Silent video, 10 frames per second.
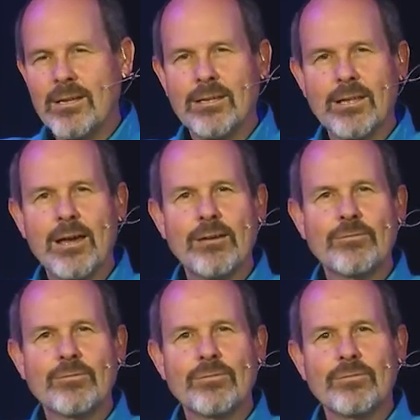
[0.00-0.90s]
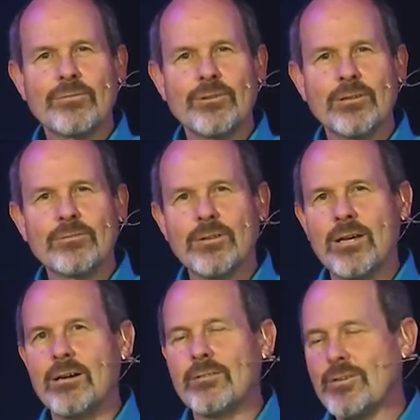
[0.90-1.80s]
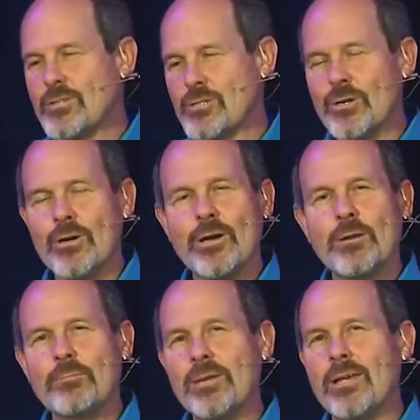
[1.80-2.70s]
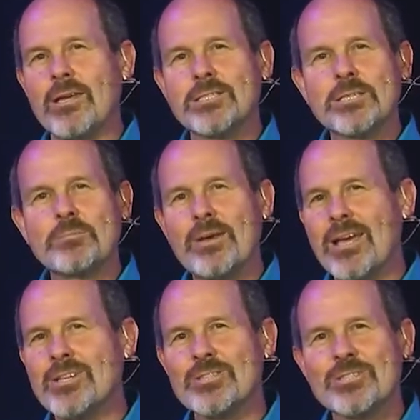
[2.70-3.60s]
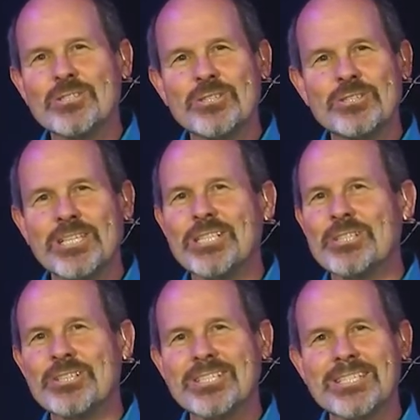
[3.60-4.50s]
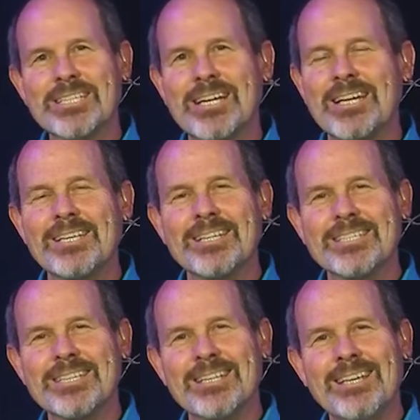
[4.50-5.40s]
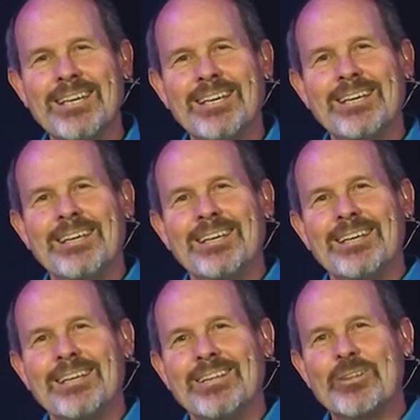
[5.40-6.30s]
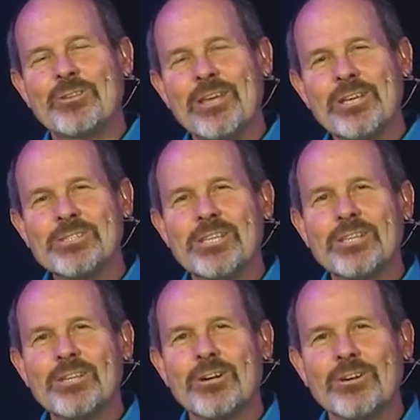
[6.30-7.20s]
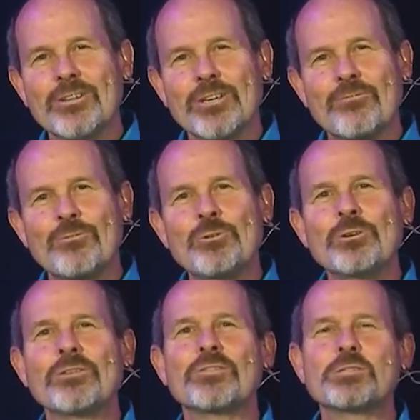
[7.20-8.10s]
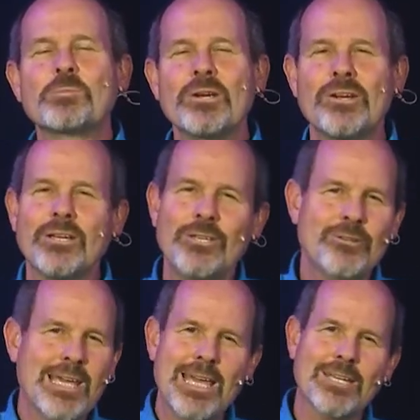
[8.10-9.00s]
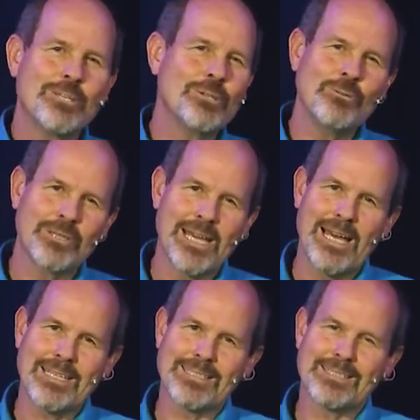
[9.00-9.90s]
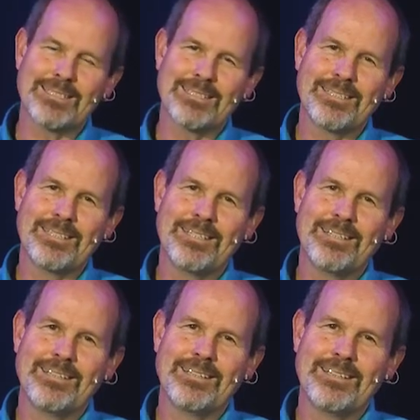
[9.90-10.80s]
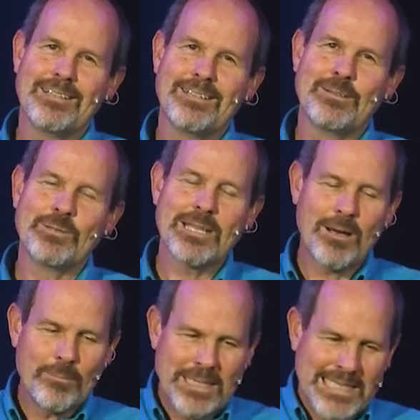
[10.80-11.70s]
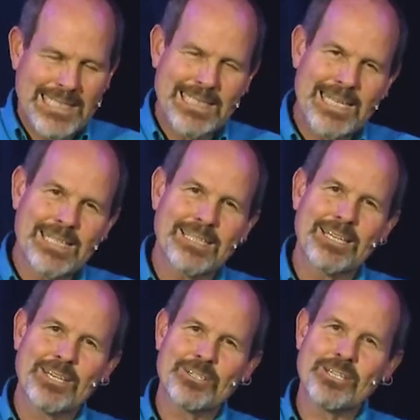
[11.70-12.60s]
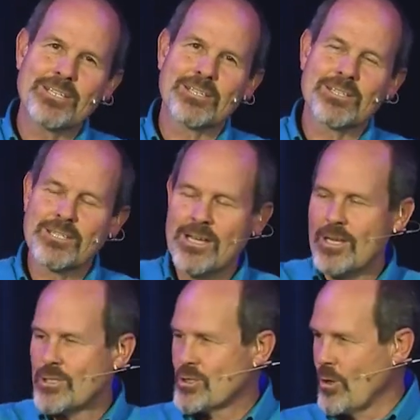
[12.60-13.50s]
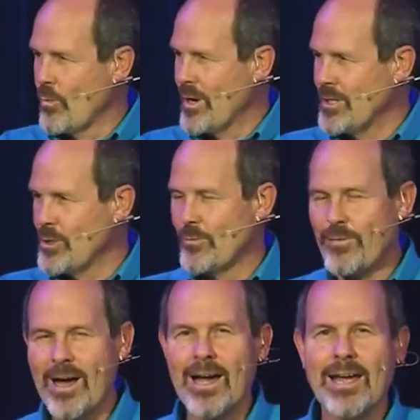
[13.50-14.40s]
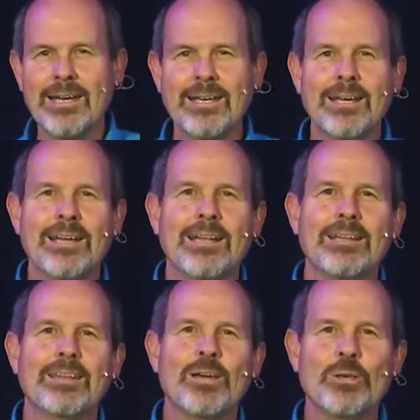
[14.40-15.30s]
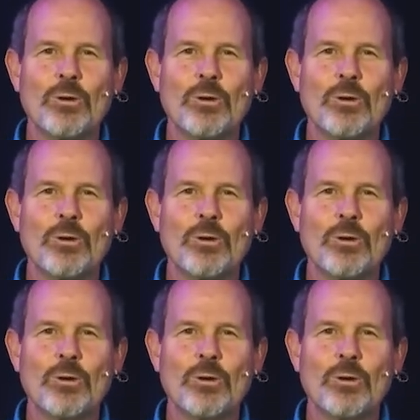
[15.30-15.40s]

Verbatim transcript: a life full of love and joy and peace and patience and gentleness and kindness and the things that are the fruit of the Spirit, you can't do that without being connected into Jesus. So when you find that